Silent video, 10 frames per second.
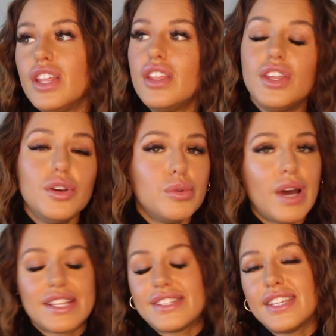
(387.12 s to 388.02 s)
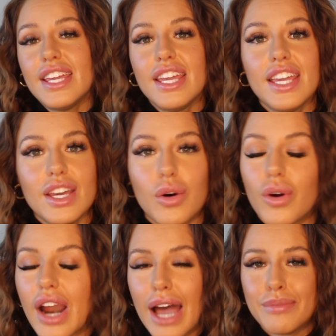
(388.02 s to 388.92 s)
USC,
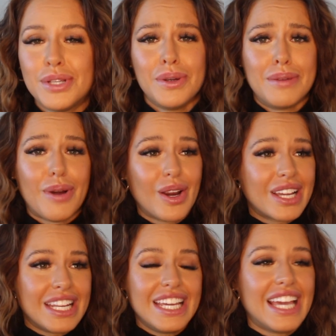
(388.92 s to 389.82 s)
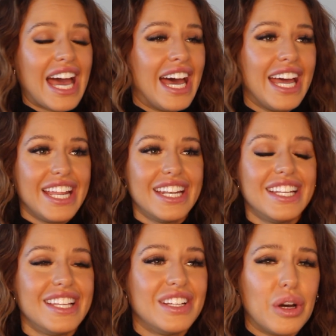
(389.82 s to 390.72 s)
or I'm doing marketing
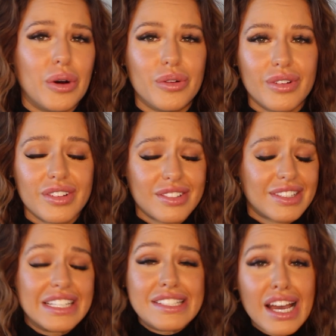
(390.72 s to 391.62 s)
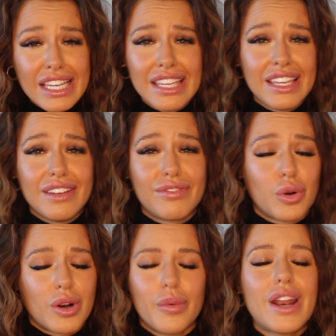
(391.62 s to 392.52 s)
at, you know, Kentucky,
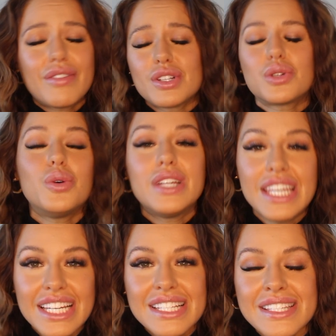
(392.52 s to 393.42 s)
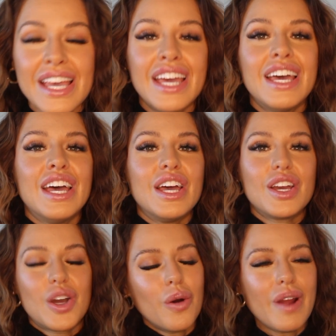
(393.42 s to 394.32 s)
Florida, whatever school it is.
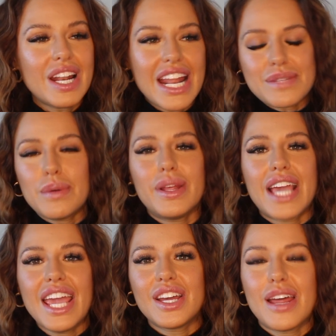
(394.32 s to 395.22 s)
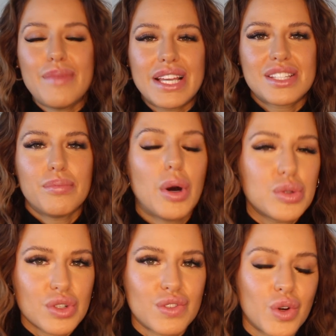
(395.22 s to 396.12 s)
Go around and ask people like, hey, could I make some
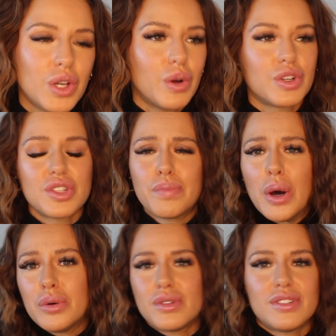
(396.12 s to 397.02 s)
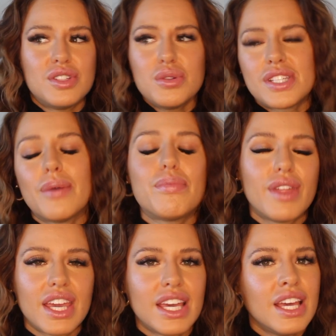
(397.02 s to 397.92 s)
posters for you, or just do
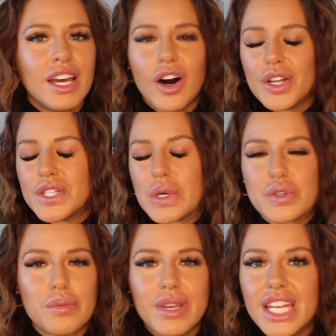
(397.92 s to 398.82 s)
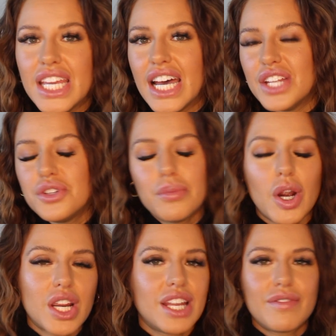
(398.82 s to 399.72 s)
something on social media, do
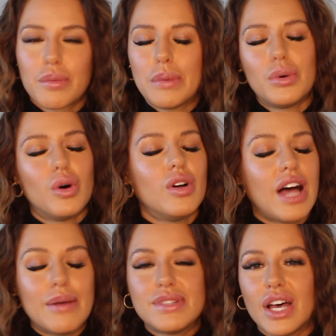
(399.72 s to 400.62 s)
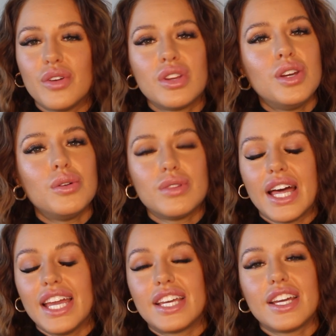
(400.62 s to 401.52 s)
marketing for people. I'm telling you,
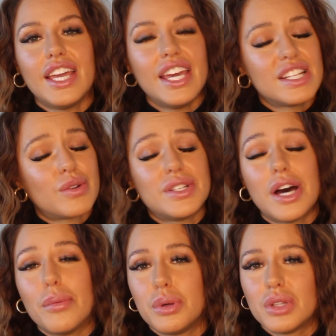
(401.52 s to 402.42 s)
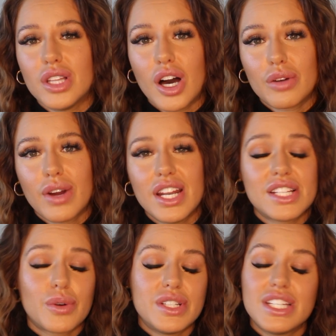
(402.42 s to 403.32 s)
like, it is going to help you in the long run.
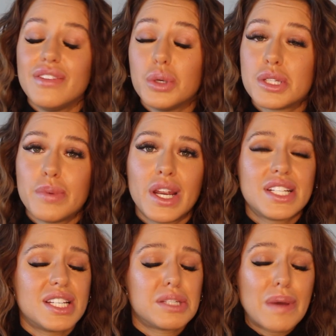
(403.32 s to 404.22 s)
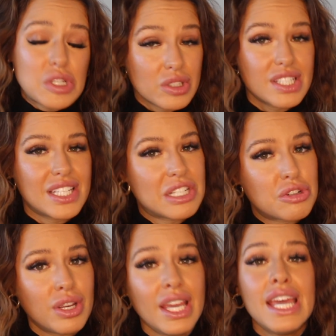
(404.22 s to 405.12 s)
It's going to give you experience, and especially in this
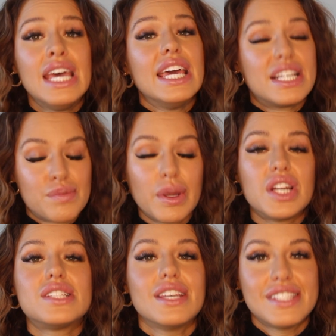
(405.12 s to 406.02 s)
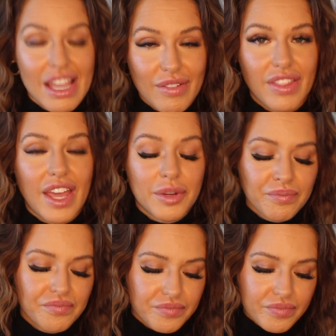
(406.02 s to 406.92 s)
industry, experience is everything.
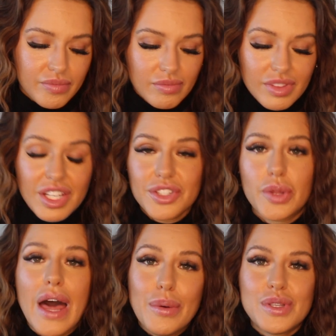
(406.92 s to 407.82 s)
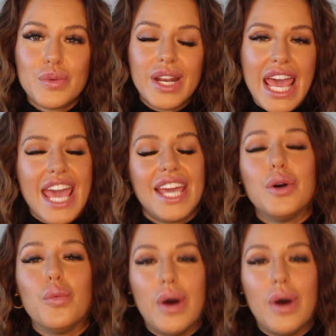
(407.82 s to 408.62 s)
So that was 1A.